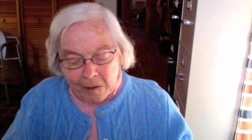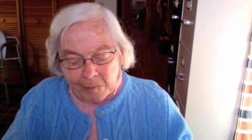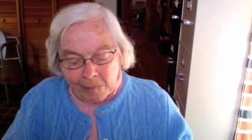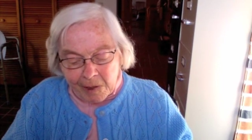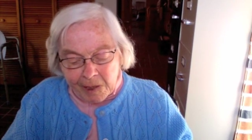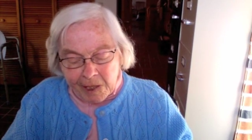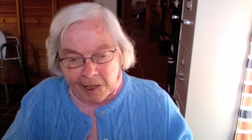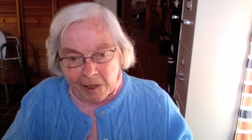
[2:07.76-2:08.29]

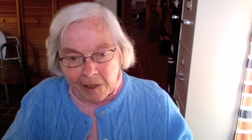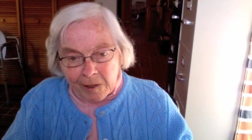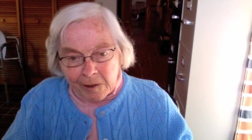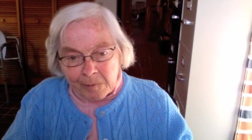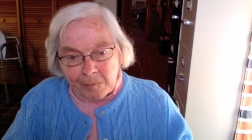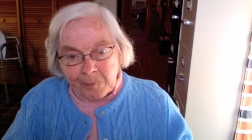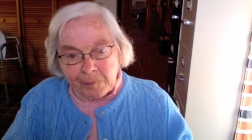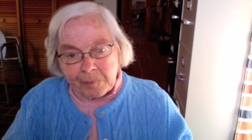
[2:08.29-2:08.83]
But in
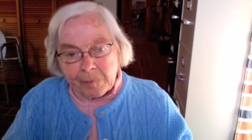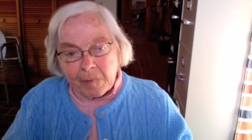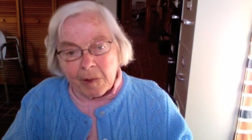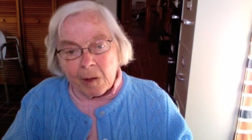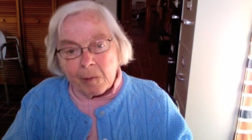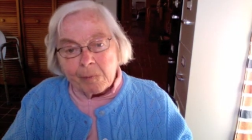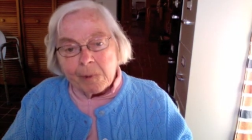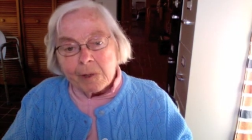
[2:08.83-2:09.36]
India,
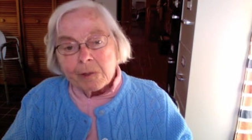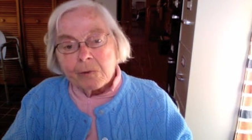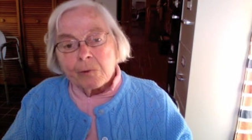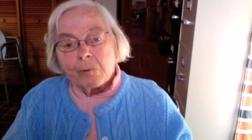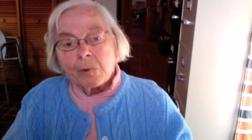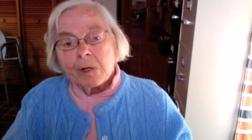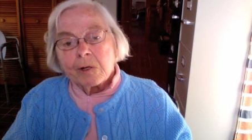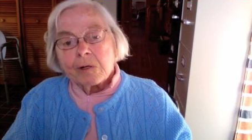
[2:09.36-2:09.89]

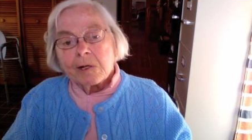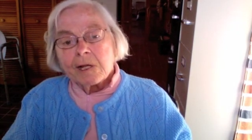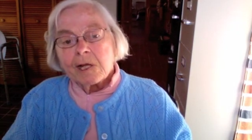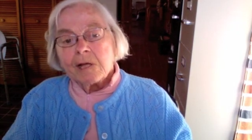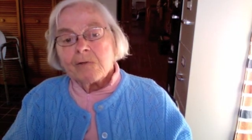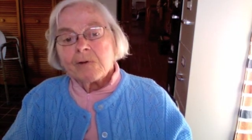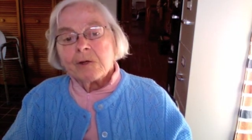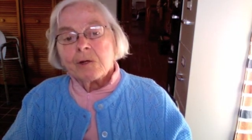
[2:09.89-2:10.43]
Ambedkar wanted to
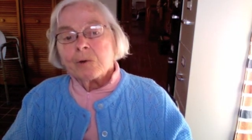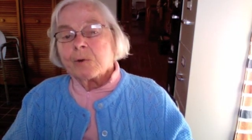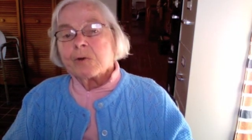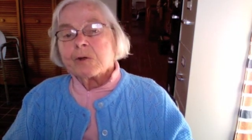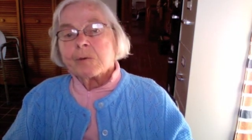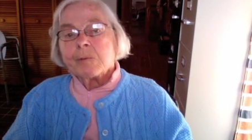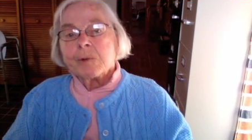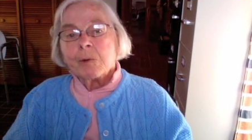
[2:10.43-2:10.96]
leave
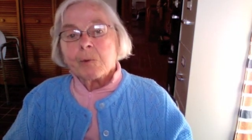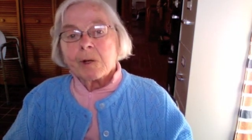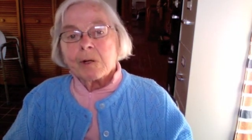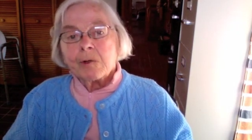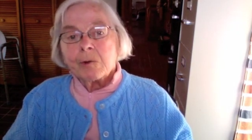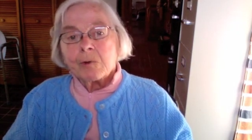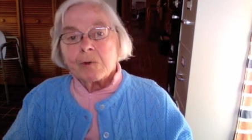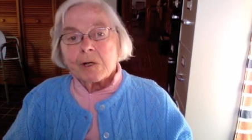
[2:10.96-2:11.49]
Hinduism. He
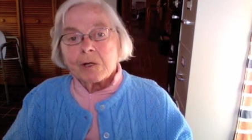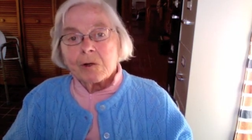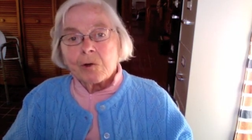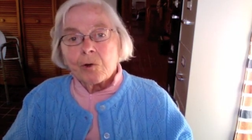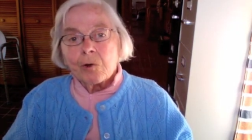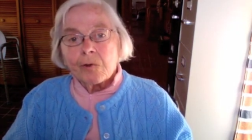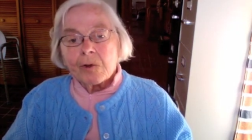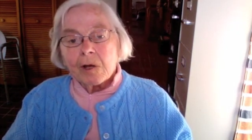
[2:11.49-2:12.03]
wanted to
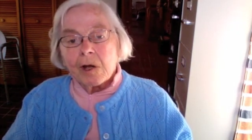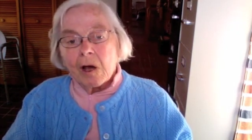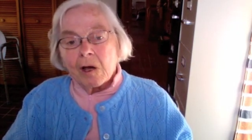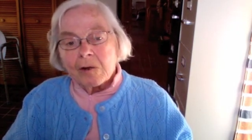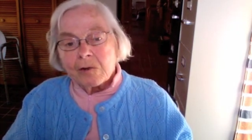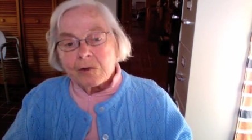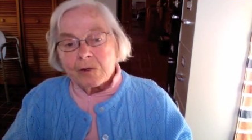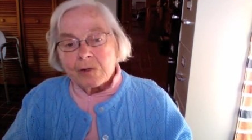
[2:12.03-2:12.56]
ignore the
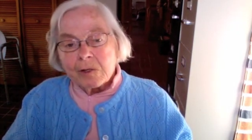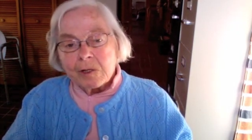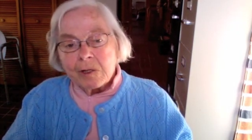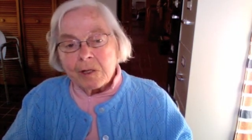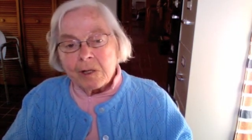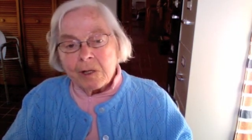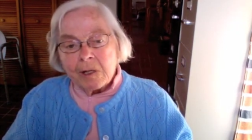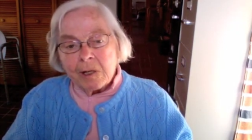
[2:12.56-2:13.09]
gods.
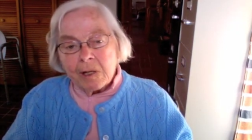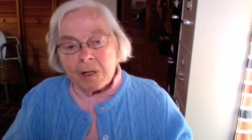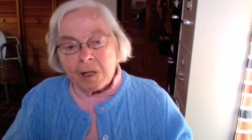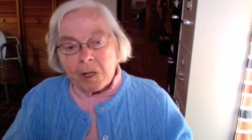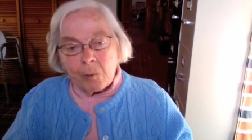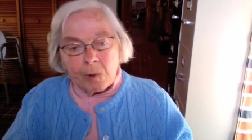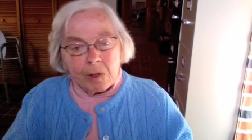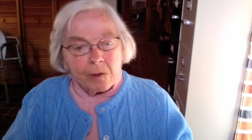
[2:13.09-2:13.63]

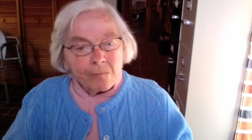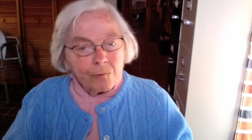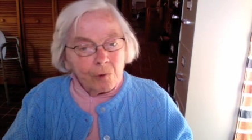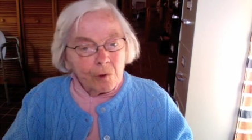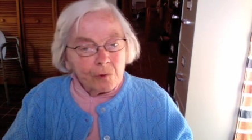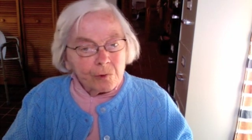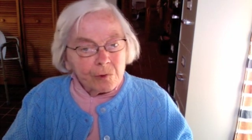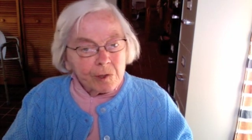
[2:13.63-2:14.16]
He wanted, of
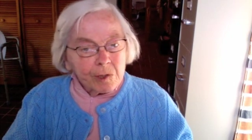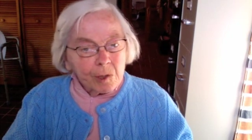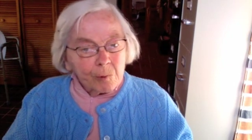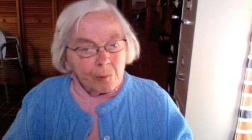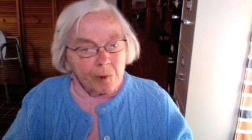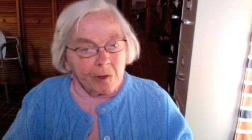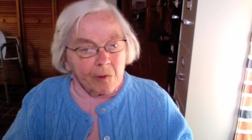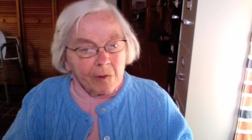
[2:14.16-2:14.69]
course, to
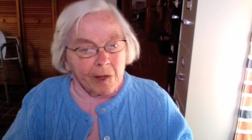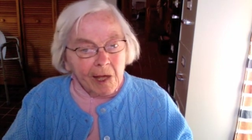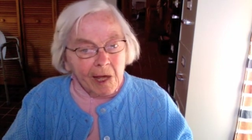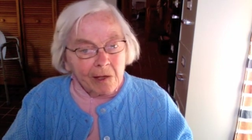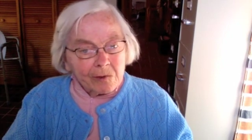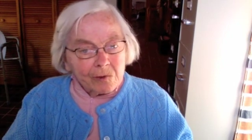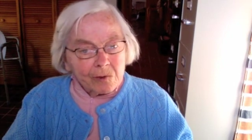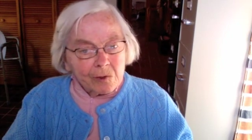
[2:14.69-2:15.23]
get rid of the
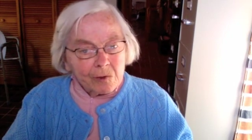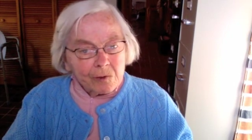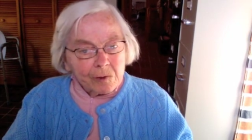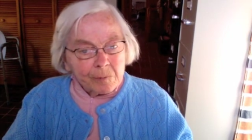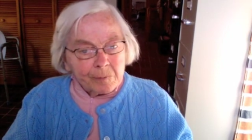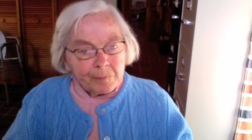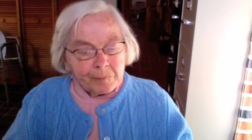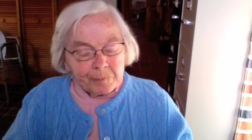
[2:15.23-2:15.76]
caste
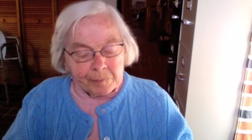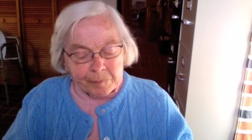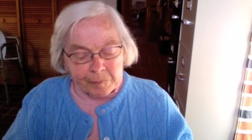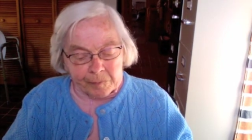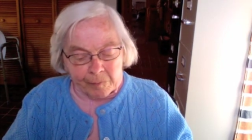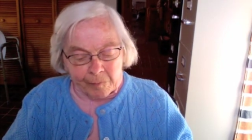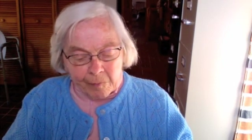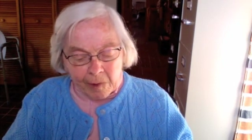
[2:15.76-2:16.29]
system.
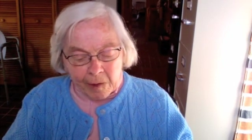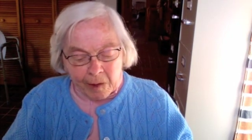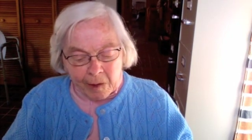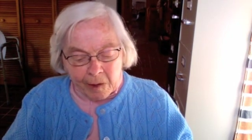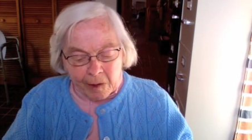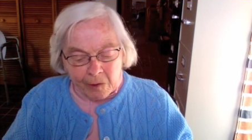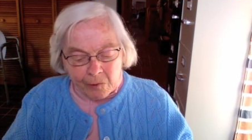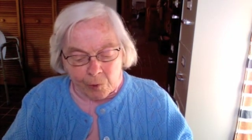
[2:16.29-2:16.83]

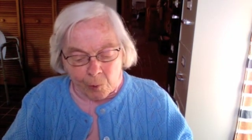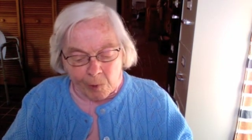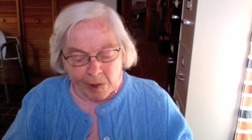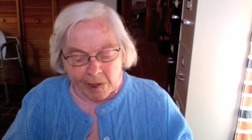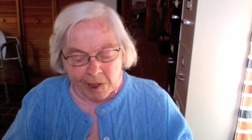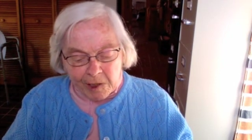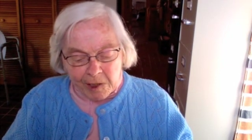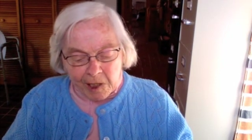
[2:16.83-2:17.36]
So what
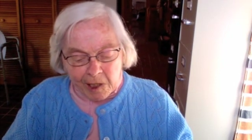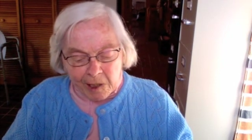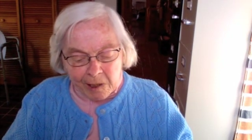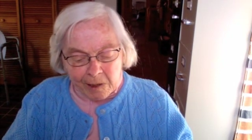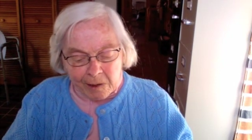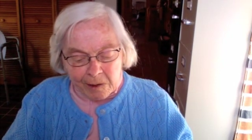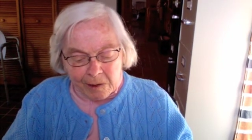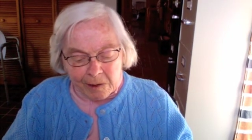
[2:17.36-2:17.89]
did he
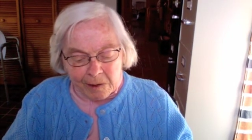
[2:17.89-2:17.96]
take?